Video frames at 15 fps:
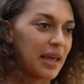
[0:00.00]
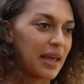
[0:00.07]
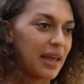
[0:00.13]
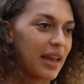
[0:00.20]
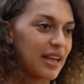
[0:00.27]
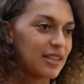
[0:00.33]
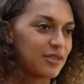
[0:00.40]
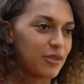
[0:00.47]

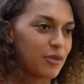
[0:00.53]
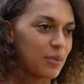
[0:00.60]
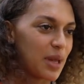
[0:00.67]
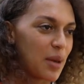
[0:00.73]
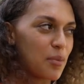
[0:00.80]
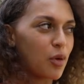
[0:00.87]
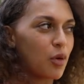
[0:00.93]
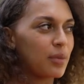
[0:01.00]
as from
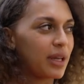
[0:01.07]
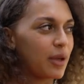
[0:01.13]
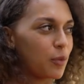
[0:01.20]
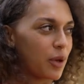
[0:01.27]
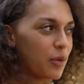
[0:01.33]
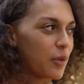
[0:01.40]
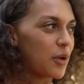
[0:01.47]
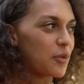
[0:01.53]
that moment,
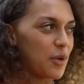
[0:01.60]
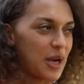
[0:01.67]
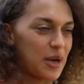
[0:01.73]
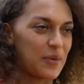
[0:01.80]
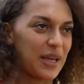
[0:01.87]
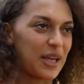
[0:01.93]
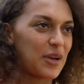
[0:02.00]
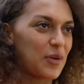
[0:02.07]
it went
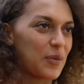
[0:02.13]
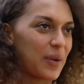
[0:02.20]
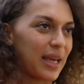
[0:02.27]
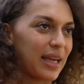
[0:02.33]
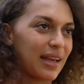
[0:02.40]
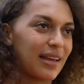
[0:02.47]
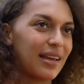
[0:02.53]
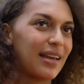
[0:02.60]
very quick.